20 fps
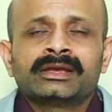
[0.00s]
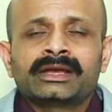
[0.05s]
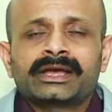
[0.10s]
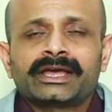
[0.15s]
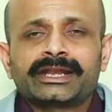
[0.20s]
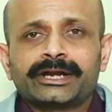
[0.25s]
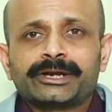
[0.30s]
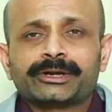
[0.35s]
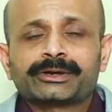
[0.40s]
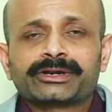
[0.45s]

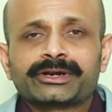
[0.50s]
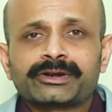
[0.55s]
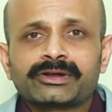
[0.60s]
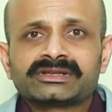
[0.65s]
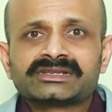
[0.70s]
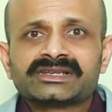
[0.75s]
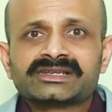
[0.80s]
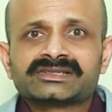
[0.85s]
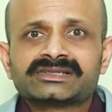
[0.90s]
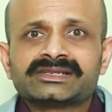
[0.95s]
An
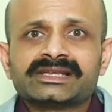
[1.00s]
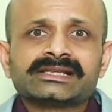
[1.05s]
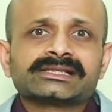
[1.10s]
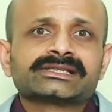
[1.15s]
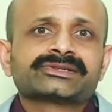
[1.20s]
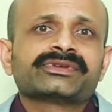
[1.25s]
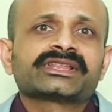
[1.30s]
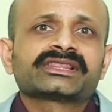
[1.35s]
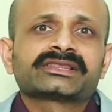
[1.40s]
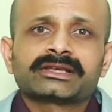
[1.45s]
endocrinologist
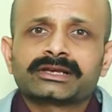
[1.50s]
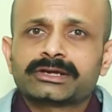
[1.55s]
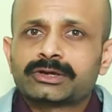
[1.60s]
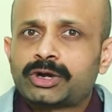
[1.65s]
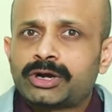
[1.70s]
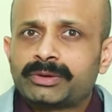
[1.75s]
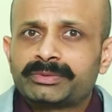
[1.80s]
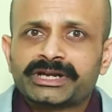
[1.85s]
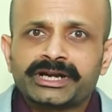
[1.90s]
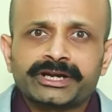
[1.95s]
deals with
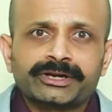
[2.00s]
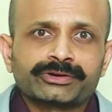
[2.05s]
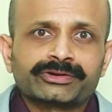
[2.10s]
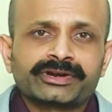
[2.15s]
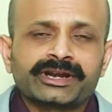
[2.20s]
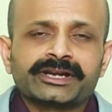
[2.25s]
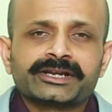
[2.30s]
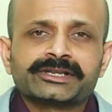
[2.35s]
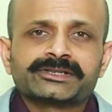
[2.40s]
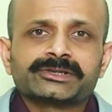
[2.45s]
common
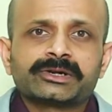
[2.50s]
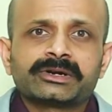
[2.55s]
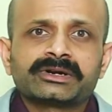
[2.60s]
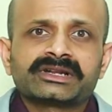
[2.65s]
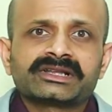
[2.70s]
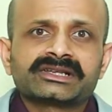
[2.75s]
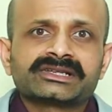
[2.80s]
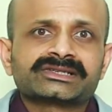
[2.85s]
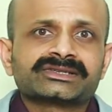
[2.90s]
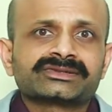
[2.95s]
endocrine
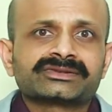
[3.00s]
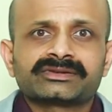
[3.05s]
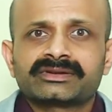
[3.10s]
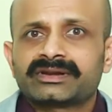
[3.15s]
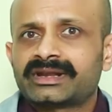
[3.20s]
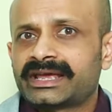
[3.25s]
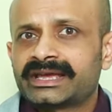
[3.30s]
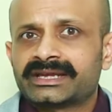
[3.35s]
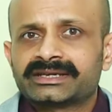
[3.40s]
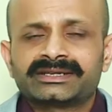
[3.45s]
disorders
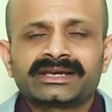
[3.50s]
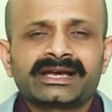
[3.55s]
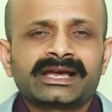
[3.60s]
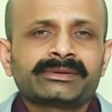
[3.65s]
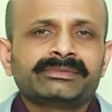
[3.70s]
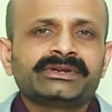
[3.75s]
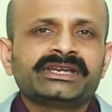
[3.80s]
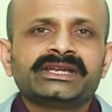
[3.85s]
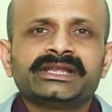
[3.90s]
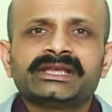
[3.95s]
like
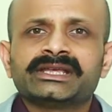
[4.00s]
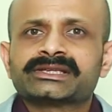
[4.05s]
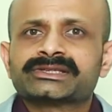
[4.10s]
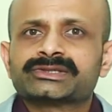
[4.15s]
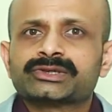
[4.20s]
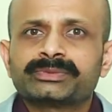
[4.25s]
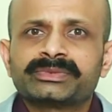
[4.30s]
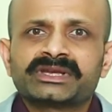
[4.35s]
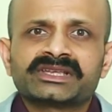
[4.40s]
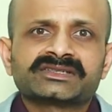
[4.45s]
diabetes,
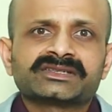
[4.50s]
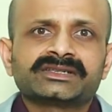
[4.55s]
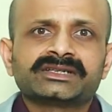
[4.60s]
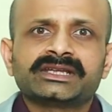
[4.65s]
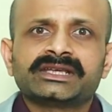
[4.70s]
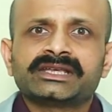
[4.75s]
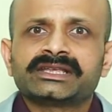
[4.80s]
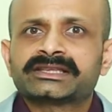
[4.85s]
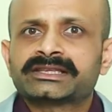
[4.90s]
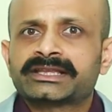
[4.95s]

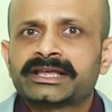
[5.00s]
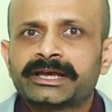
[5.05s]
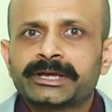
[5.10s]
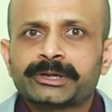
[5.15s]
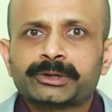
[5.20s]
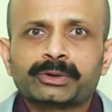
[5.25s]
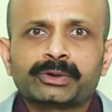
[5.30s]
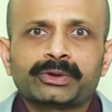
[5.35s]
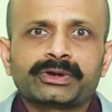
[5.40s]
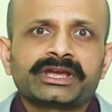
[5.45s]
obesity,
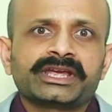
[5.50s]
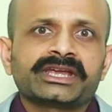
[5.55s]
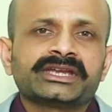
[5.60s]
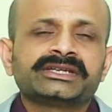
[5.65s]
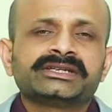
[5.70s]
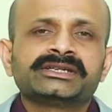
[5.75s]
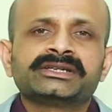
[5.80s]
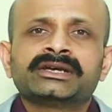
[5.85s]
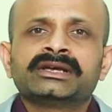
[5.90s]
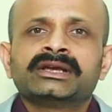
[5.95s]

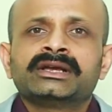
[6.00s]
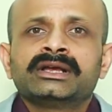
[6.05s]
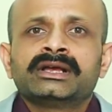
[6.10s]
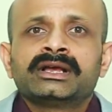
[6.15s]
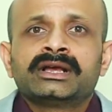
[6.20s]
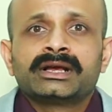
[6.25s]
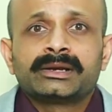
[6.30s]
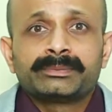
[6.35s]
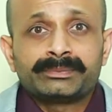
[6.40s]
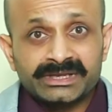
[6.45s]
thyroid,
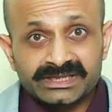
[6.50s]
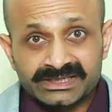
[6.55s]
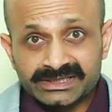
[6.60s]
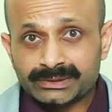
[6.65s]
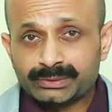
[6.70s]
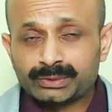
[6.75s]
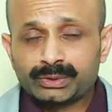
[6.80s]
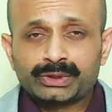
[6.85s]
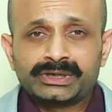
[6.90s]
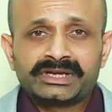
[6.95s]

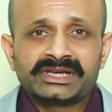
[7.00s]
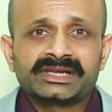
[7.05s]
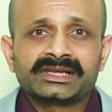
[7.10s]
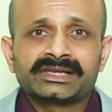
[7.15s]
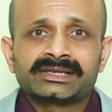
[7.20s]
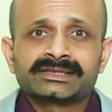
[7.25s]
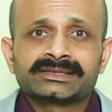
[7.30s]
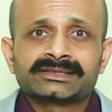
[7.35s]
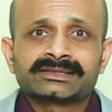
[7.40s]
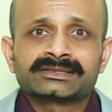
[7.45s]

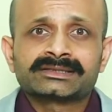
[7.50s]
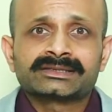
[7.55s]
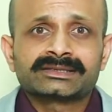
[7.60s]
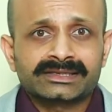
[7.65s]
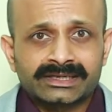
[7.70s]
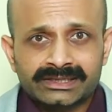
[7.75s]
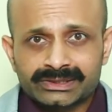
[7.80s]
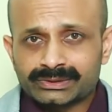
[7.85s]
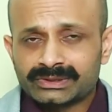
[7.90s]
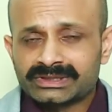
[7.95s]
PCOS,
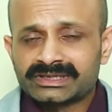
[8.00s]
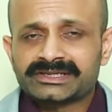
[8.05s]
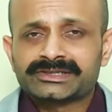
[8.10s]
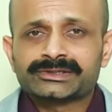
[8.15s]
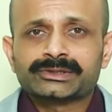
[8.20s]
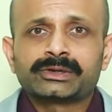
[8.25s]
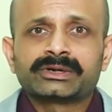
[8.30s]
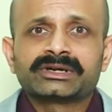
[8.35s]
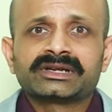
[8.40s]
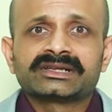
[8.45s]
sexual
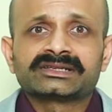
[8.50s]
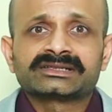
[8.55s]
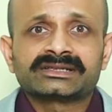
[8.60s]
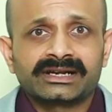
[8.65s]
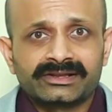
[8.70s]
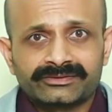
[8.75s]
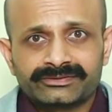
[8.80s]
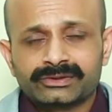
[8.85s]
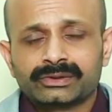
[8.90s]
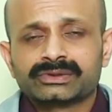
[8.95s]
disorders,
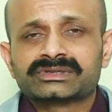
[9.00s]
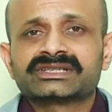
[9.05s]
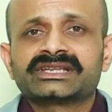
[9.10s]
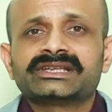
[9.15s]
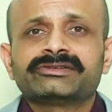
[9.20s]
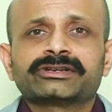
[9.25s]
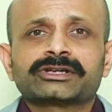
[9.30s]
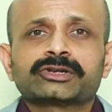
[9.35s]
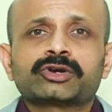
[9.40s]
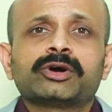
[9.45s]
and of course
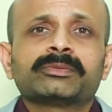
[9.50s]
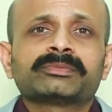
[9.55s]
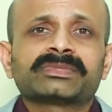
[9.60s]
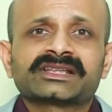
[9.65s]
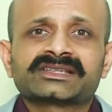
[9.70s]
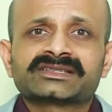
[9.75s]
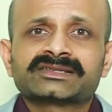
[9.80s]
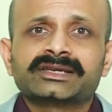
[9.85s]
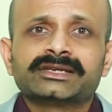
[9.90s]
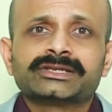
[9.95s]
even
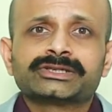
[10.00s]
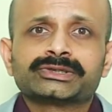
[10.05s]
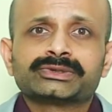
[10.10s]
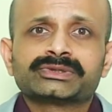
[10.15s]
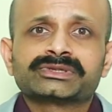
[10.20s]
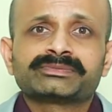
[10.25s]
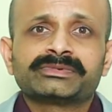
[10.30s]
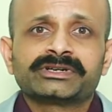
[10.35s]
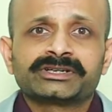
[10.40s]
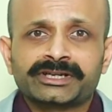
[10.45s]
complex
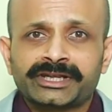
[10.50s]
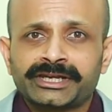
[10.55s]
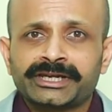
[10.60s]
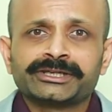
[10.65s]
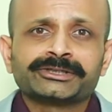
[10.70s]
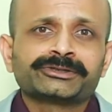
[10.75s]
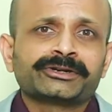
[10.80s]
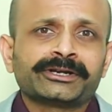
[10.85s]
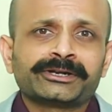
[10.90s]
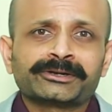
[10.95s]
issues
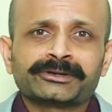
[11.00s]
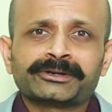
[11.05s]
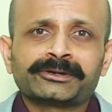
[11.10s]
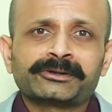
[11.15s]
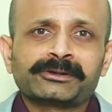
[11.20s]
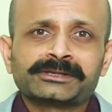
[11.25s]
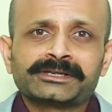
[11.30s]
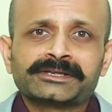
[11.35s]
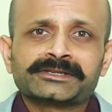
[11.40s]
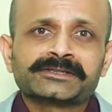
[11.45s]
pertaining to
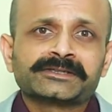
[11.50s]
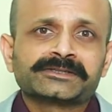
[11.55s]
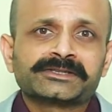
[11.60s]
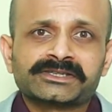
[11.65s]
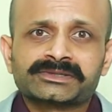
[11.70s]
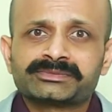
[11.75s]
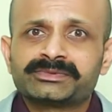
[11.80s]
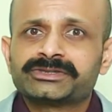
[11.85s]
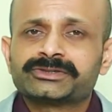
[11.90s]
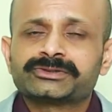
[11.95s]
endocrinology such
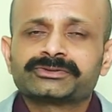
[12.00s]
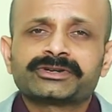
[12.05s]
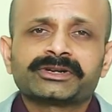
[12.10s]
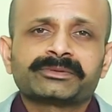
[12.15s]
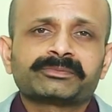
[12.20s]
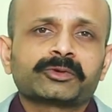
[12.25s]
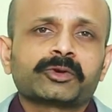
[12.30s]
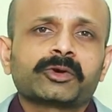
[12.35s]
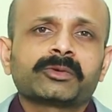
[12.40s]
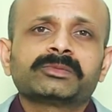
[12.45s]
as pituitary
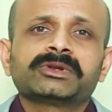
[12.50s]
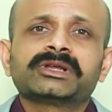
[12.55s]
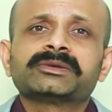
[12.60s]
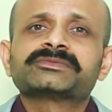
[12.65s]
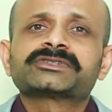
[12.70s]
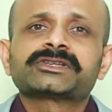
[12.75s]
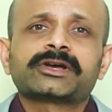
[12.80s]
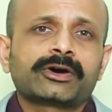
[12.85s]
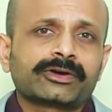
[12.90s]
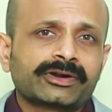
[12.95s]

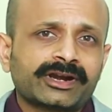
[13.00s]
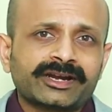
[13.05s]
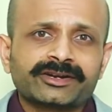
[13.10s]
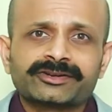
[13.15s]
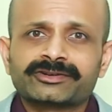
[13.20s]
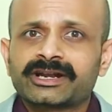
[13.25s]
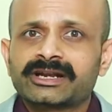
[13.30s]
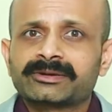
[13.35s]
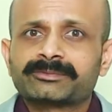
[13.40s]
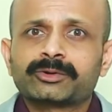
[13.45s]
problems or
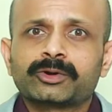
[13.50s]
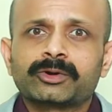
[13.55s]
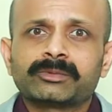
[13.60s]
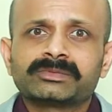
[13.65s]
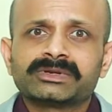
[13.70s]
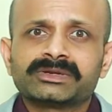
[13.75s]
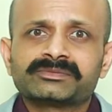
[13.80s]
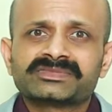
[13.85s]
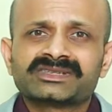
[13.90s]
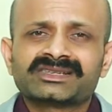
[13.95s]
adrenal
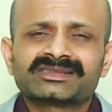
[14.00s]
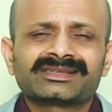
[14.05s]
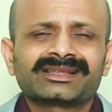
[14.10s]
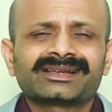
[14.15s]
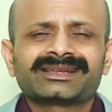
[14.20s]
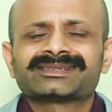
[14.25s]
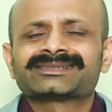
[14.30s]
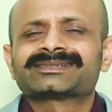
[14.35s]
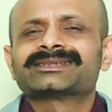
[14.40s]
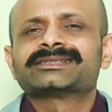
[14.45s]
problems. The
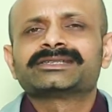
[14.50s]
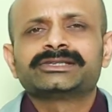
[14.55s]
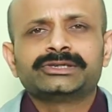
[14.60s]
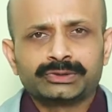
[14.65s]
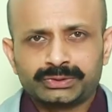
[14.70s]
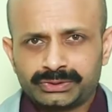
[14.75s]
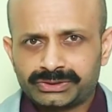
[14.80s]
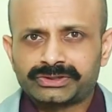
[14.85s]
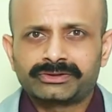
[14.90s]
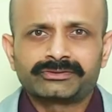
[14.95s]
list is
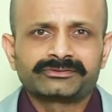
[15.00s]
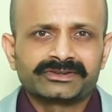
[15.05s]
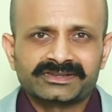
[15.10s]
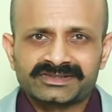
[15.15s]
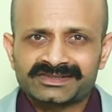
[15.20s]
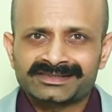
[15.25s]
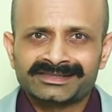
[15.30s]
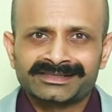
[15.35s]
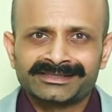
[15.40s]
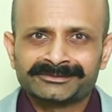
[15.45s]
huge,
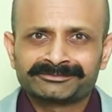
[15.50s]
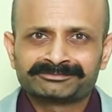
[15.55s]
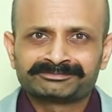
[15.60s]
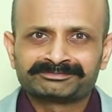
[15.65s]
obviously.